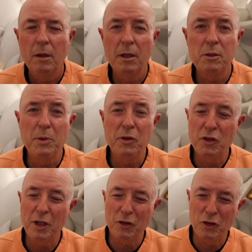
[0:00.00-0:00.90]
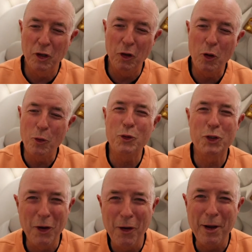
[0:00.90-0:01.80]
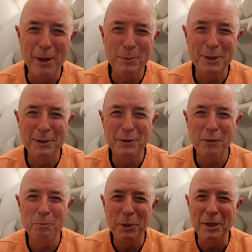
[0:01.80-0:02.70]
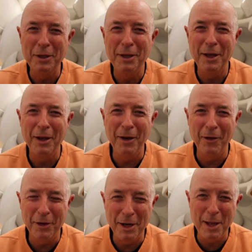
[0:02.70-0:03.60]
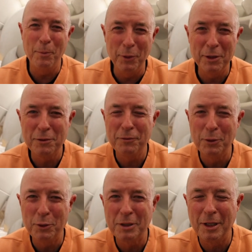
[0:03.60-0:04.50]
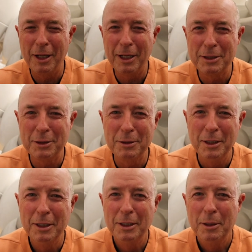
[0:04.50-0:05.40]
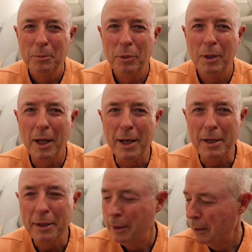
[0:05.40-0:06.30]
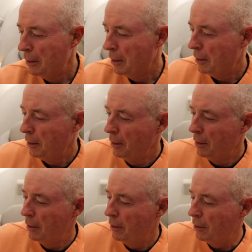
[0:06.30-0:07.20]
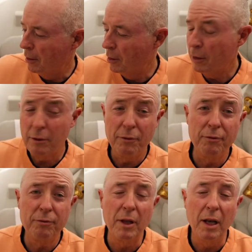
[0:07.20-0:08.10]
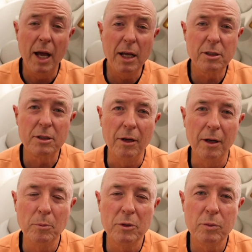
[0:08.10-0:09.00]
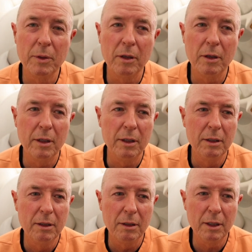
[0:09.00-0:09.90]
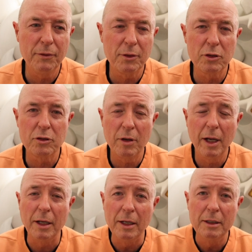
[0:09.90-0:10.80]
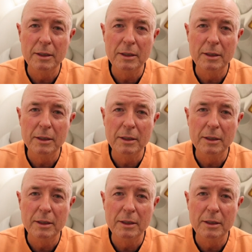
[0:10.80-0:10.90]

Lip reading: It has been such a long time since I've been on an Emirates first class plane. I think the last time was when I left Australia.